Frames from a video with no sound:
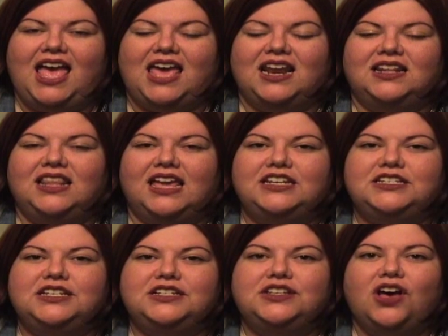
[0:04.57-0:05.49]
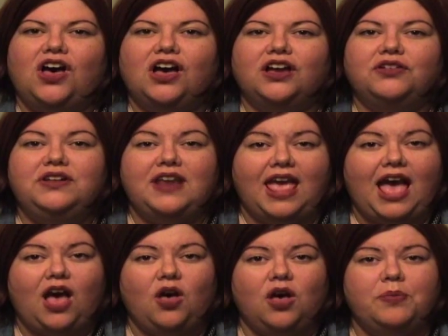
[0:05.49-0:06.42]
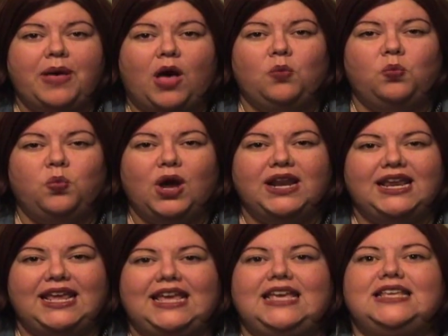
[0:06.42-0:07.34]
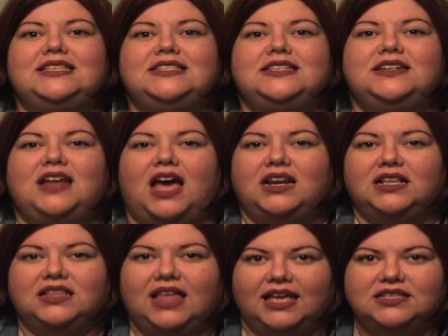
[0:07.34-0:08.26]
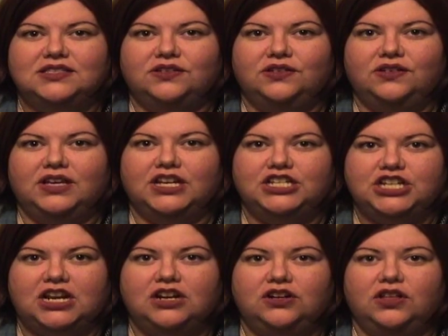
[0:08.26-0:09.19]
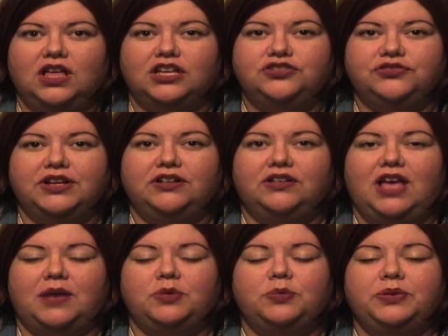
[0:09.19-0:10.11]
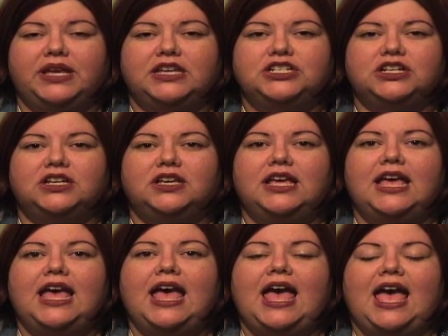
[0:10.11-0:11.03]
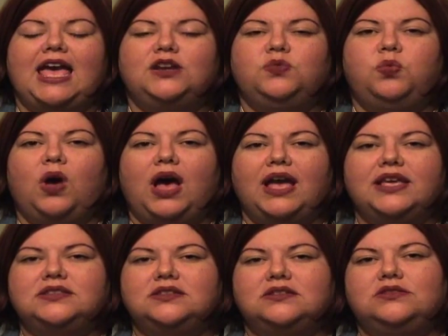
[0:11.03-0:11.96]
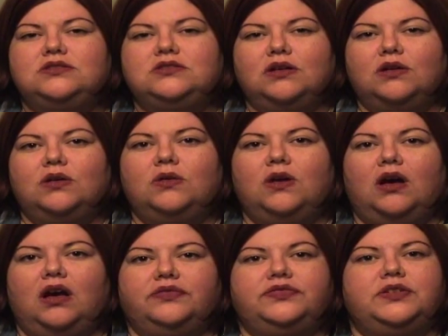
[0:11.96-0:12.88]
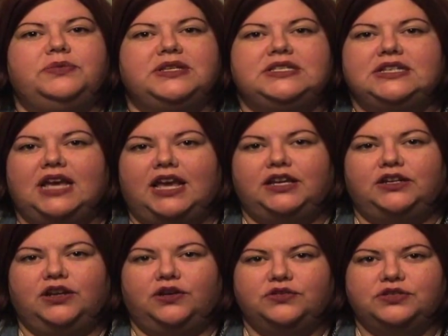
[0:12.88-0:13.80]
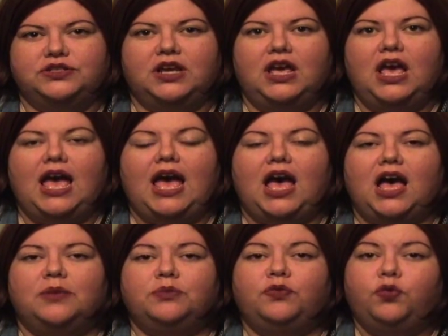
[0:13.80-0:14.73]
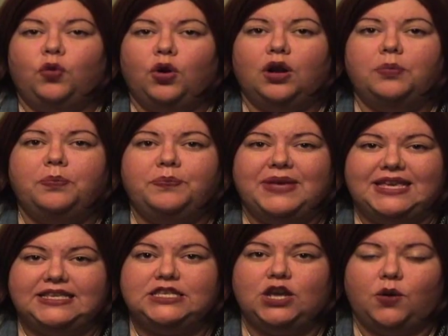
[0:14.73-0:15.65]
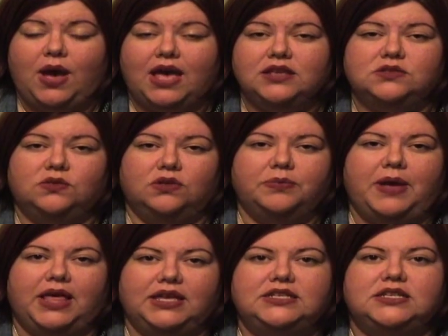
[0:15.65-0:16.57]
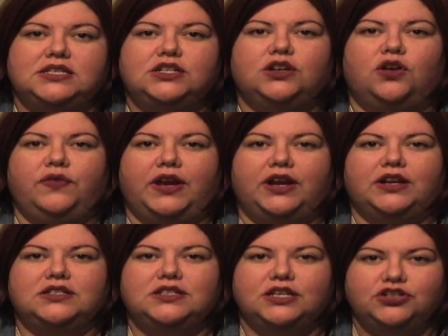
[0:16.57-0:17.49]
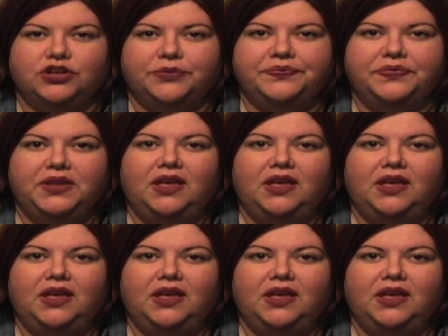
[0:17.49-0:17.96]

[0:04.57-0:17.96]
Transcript: And I'd like to talk now about what is non-classical congenital adrenal hyperplasia and why is it so often misdiagnosed for PCOS or polycystic ovarian syndrome.